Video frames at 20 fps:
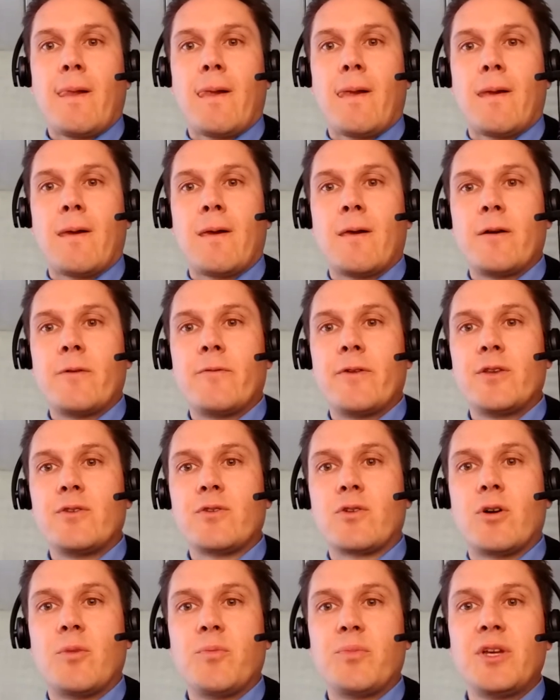When you
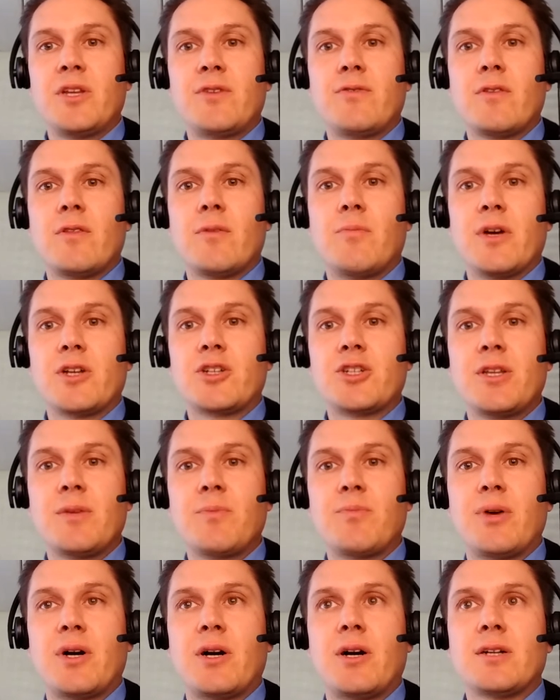compete with a
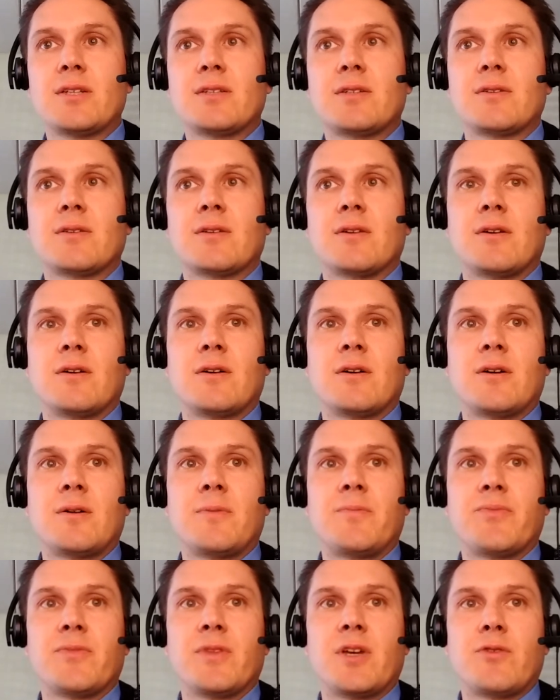machine part
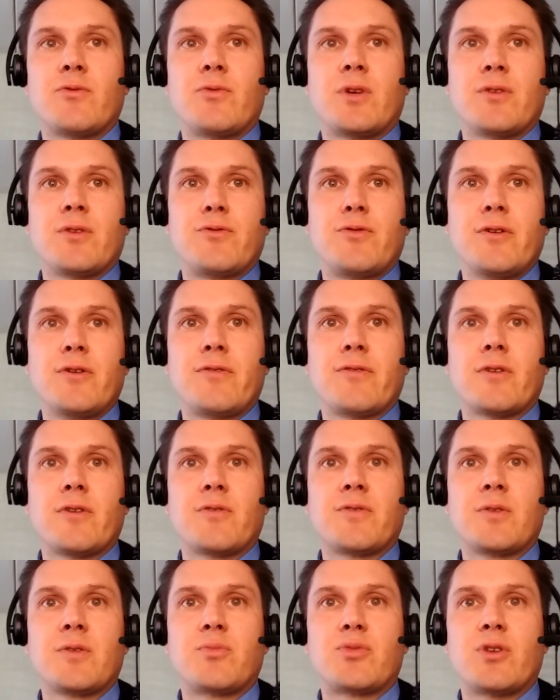at 1/5
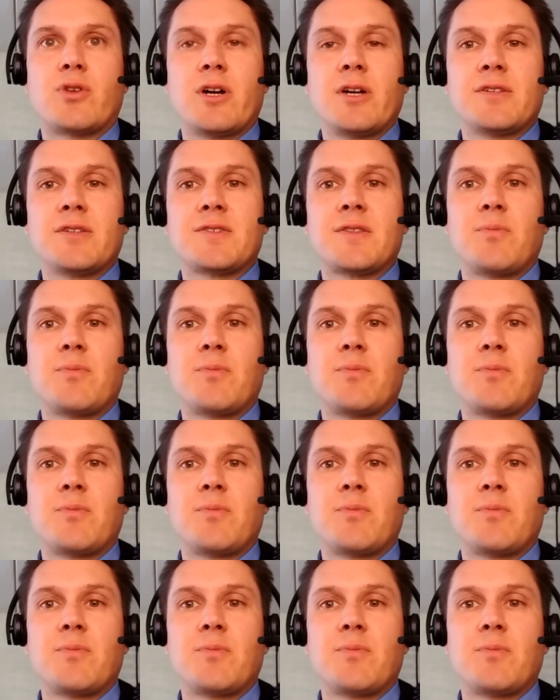of the price,